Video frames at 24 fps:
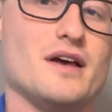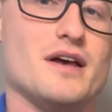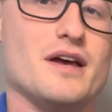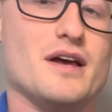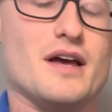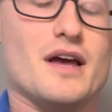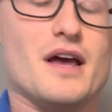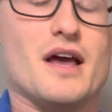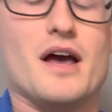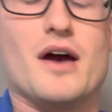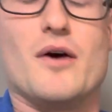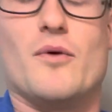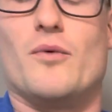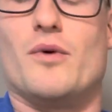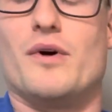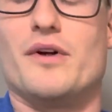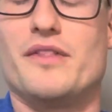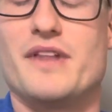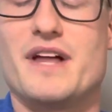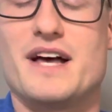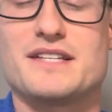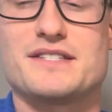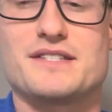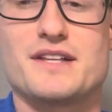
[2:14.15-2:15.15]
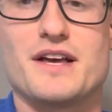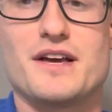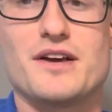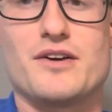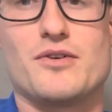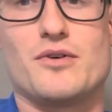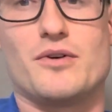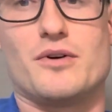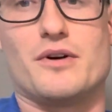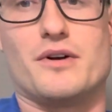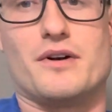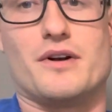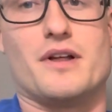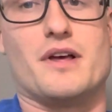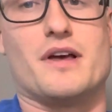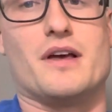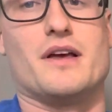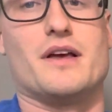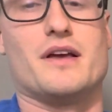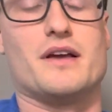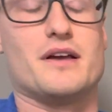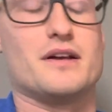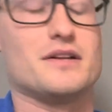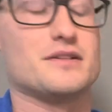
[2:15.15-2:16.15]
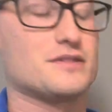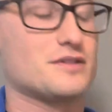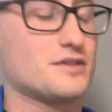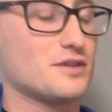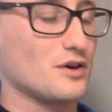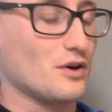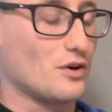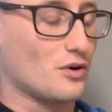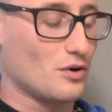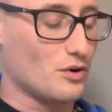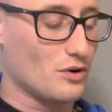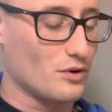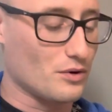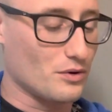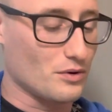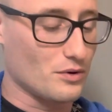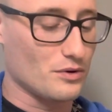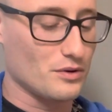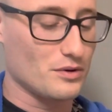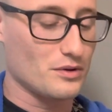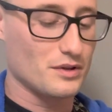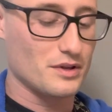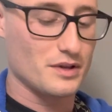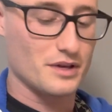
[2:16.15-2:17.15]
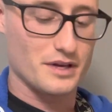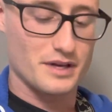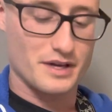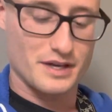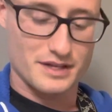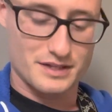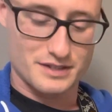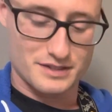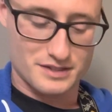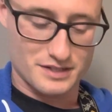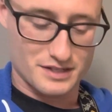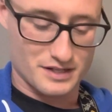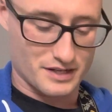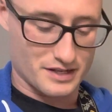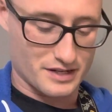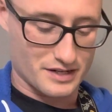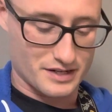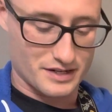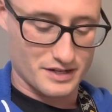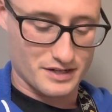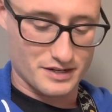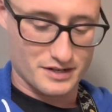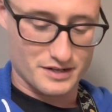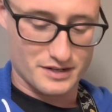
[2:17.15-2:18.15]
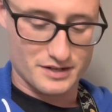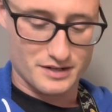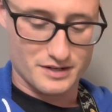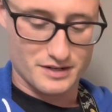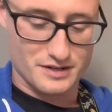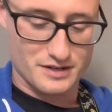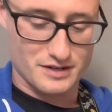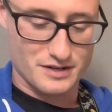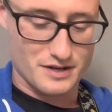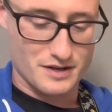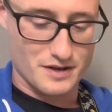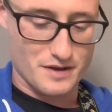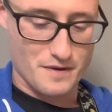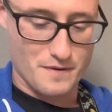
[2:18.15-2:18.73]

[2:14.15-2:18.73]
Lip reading: one last A chord, and the whole entire